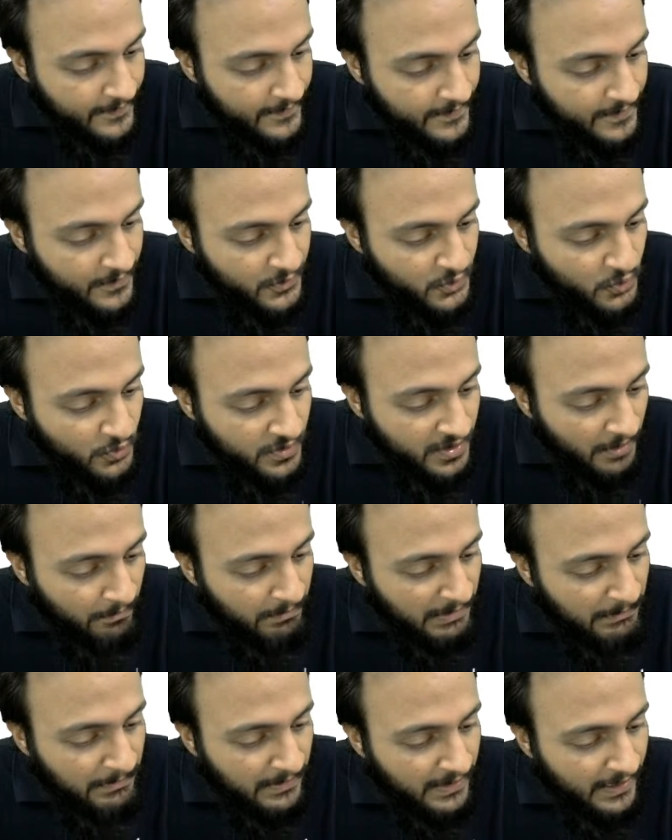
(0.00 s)
So some
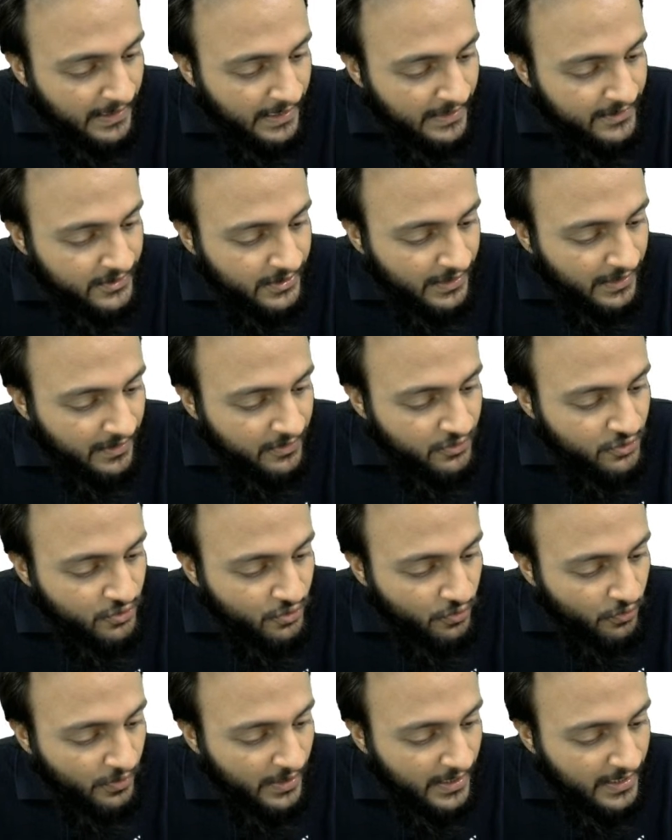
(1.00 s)
people are answering
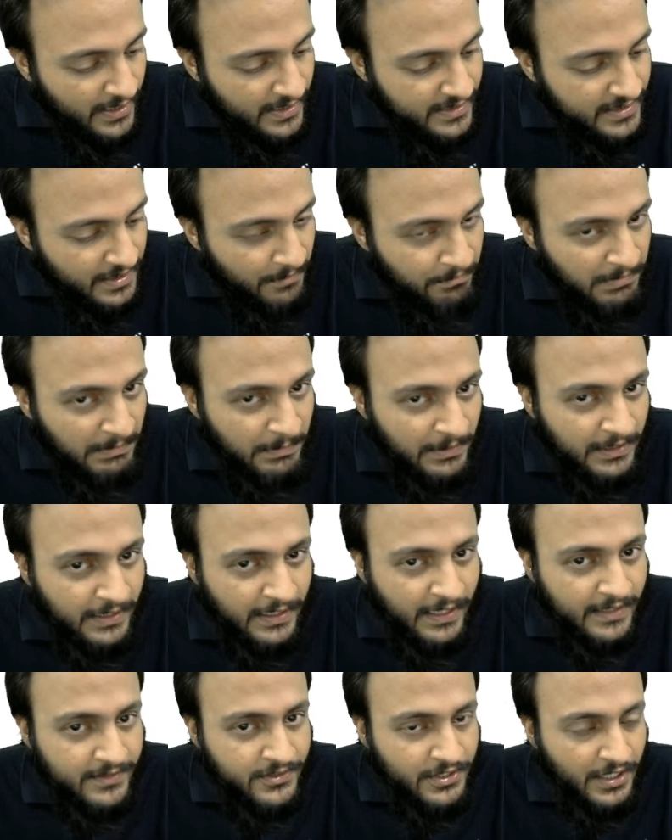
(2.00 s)
Chola, some people are
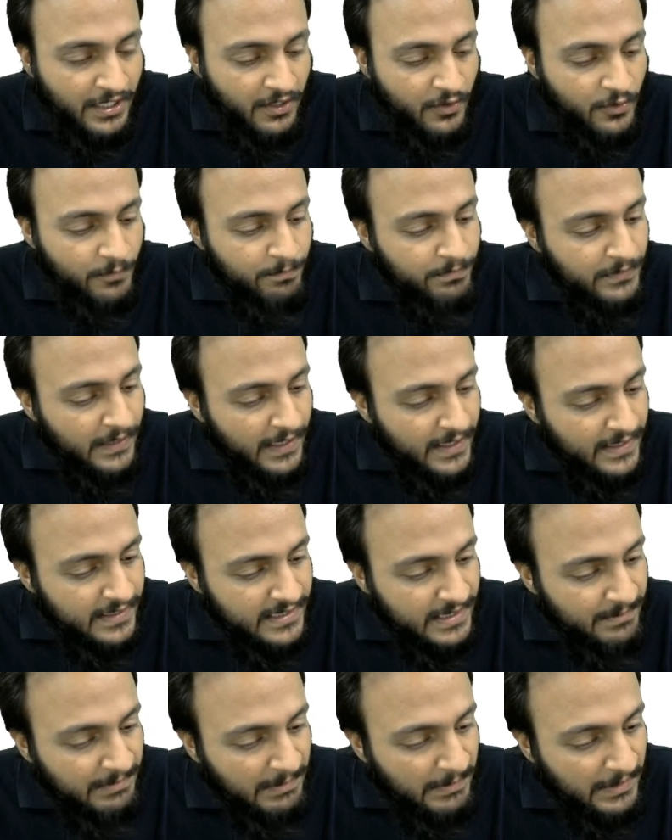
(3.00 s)
answering Gupta,
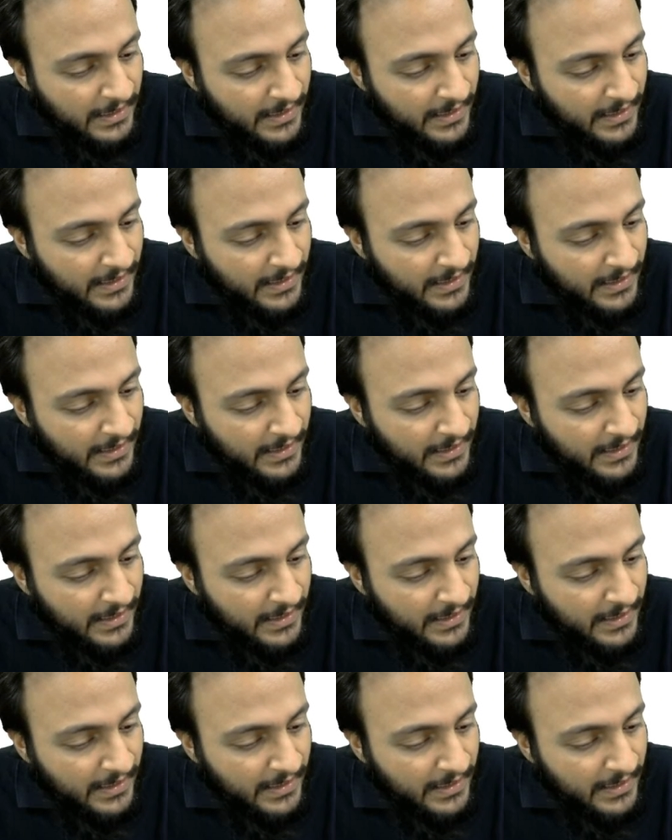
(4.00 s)
some people are